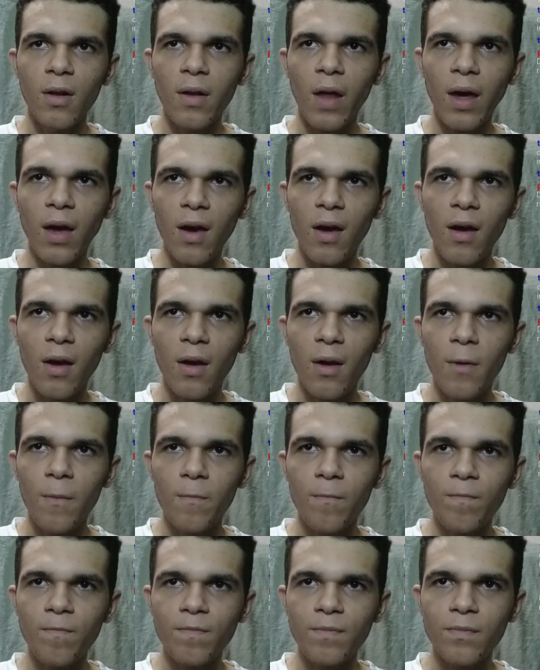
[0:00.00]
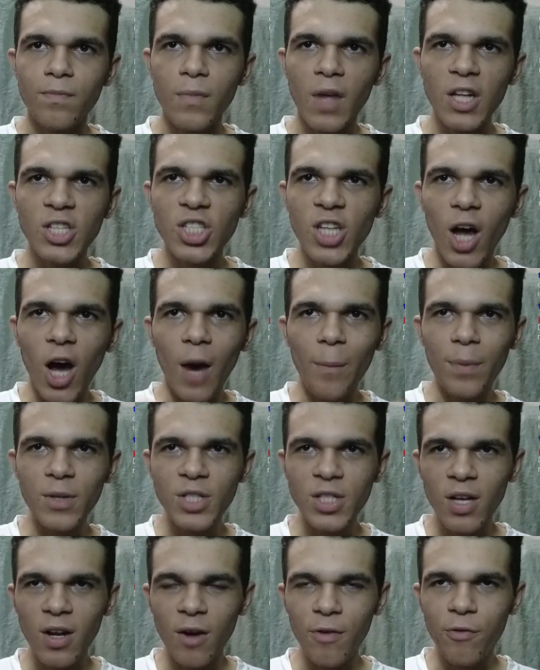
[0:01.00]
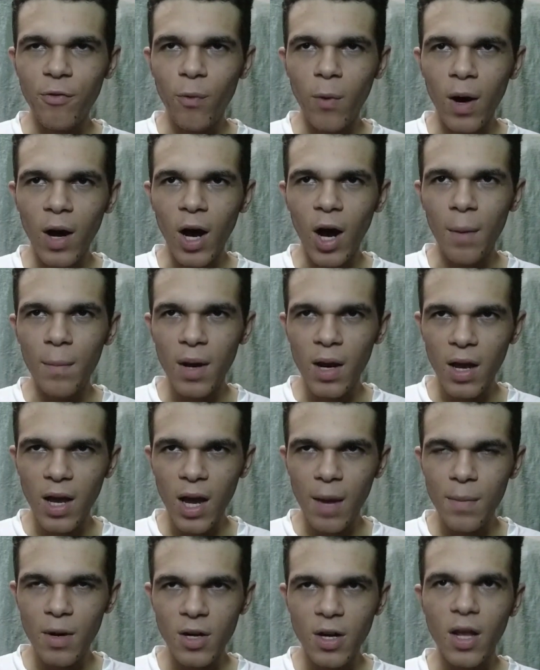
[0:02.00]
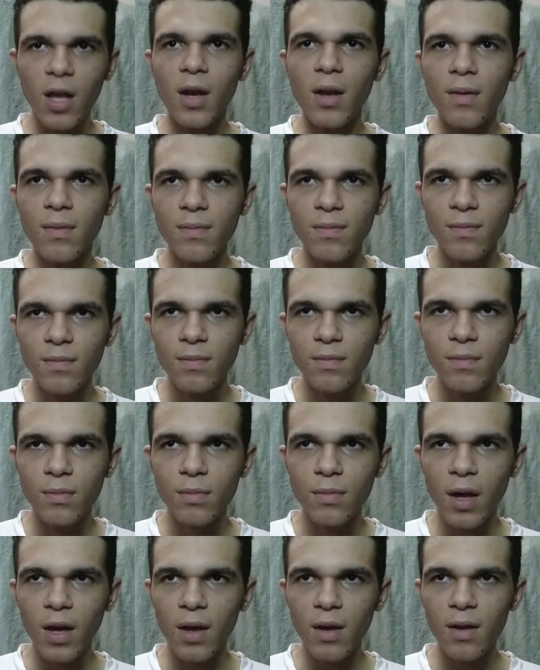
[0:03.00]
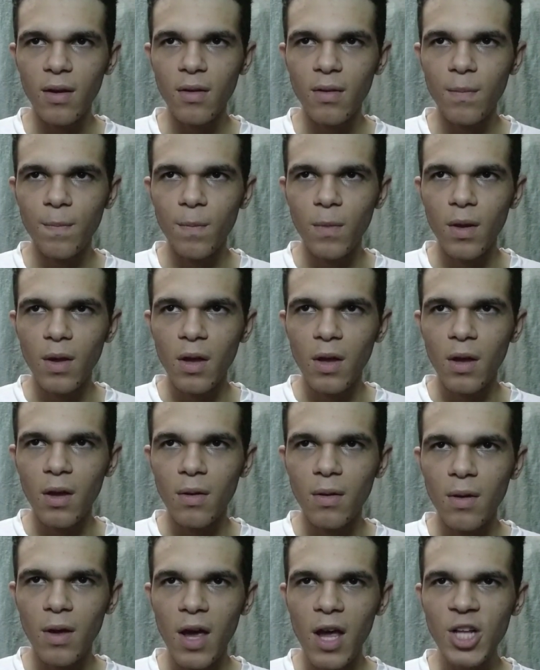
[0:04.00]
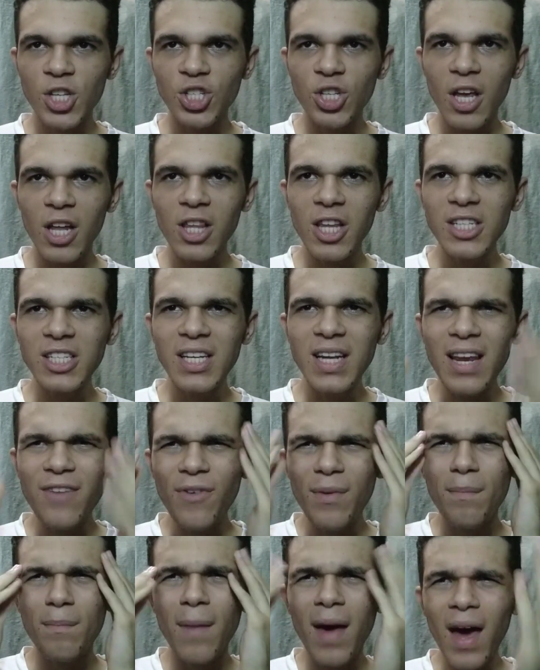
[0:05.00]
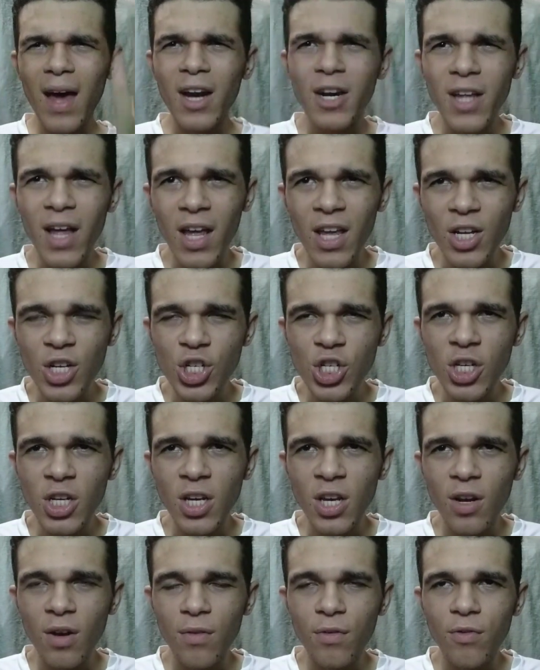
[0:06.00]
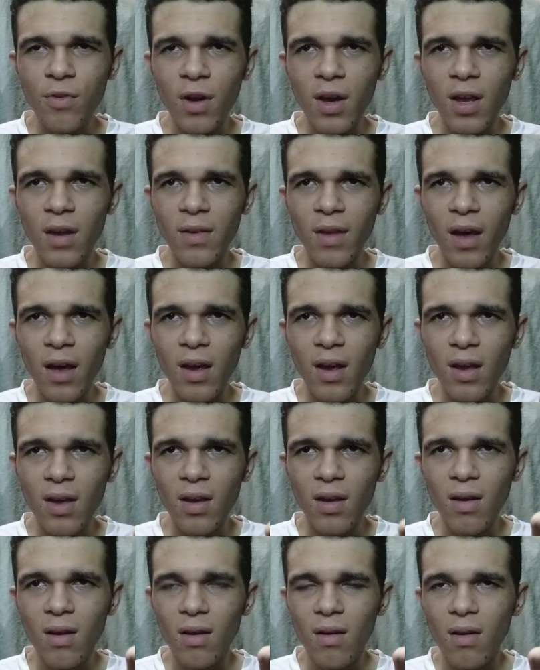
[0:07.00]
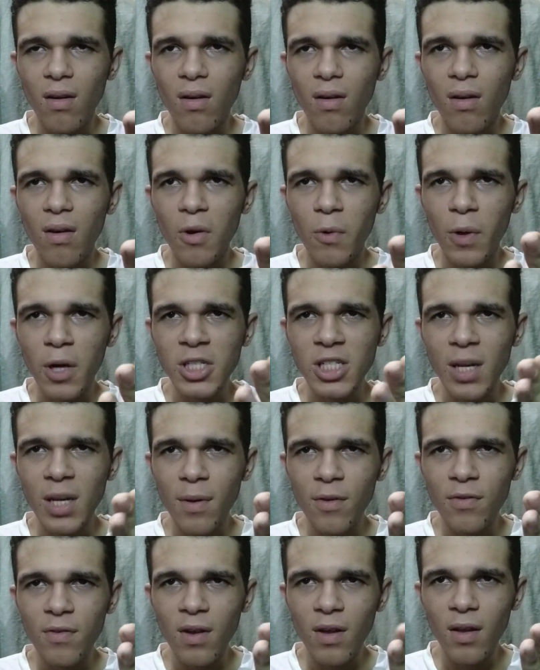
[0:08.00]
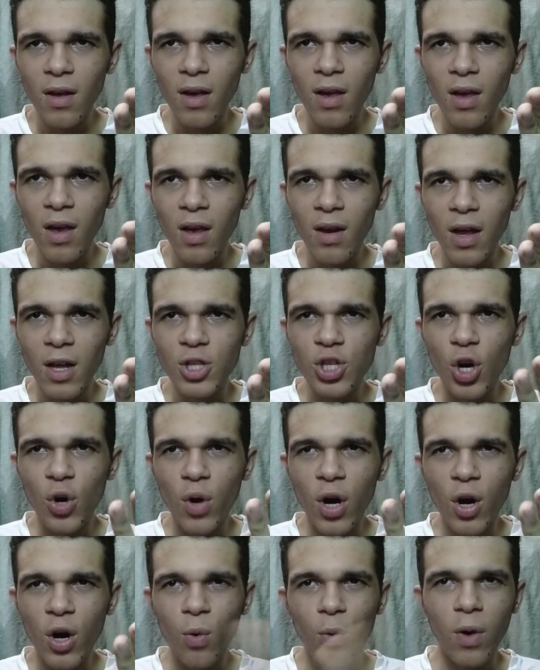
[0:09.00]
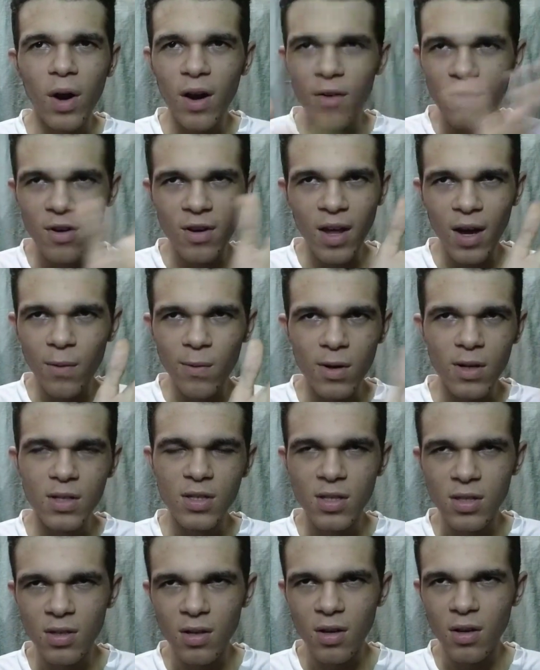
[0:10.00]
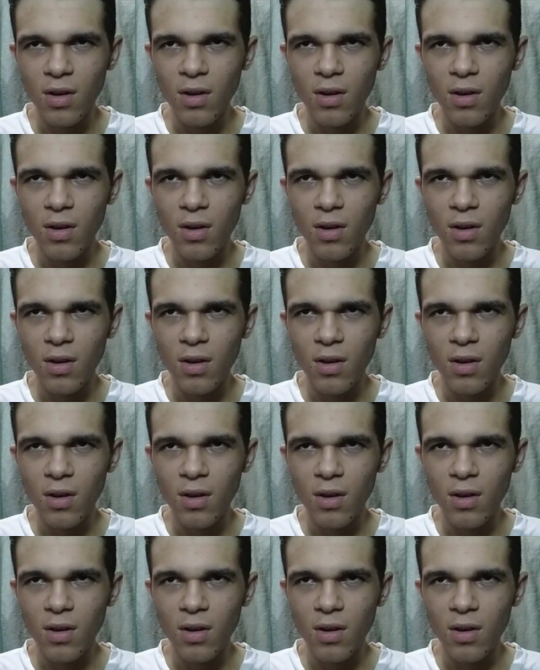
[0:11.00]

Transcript: Like, it's the opposite of what I'm a Gamer did. Like, it's it doesn't even matter that he cheated on freaking, like what is name of it again? Like Touhou, whatever that was.